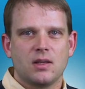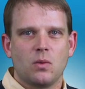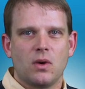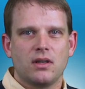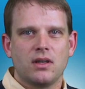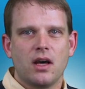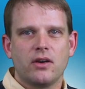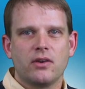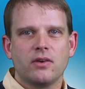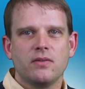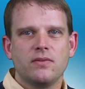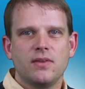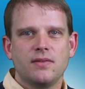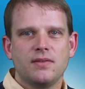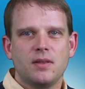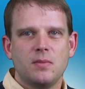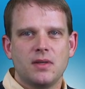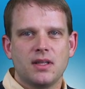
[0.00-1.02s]
one hundred
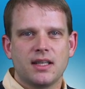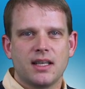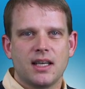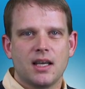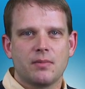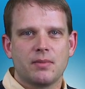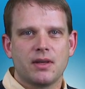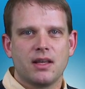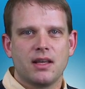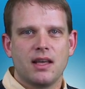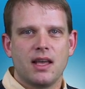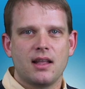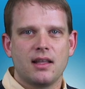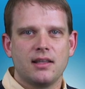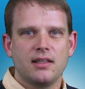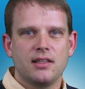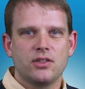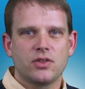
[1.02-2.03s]
fifty milliamp
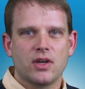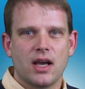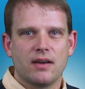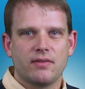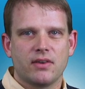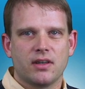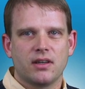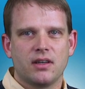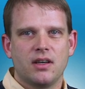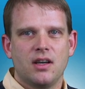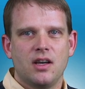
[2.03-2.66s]
L E D driver